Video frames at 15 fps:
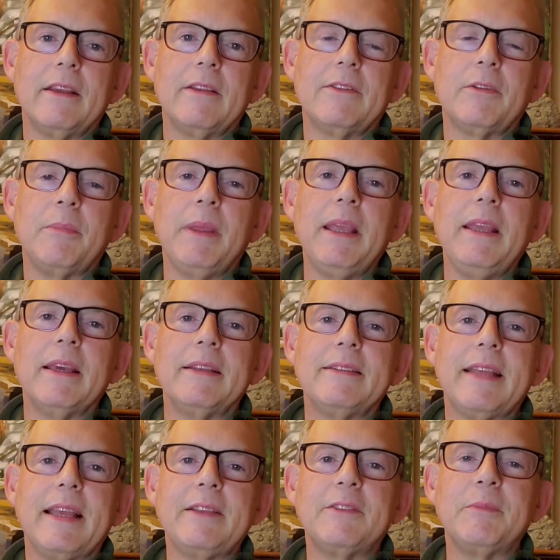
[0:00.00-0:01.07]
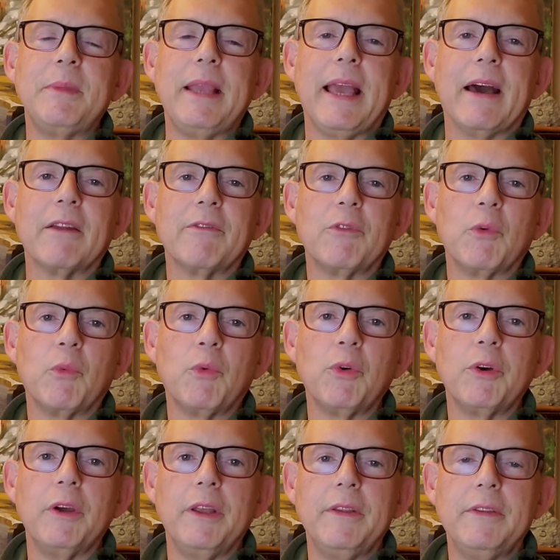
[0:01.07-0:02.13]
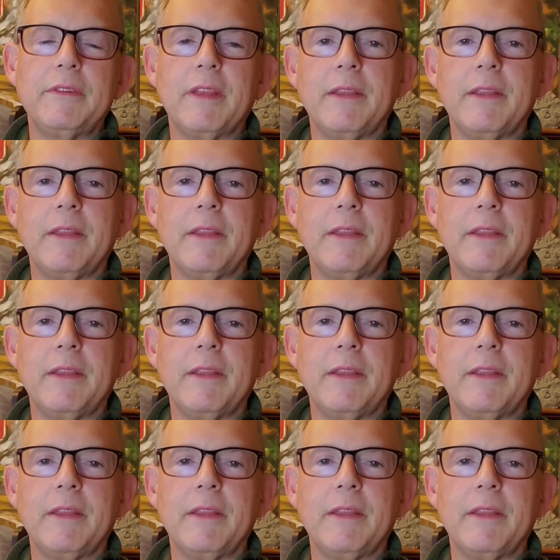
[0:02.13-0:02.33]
to me, it takes me out of the woods.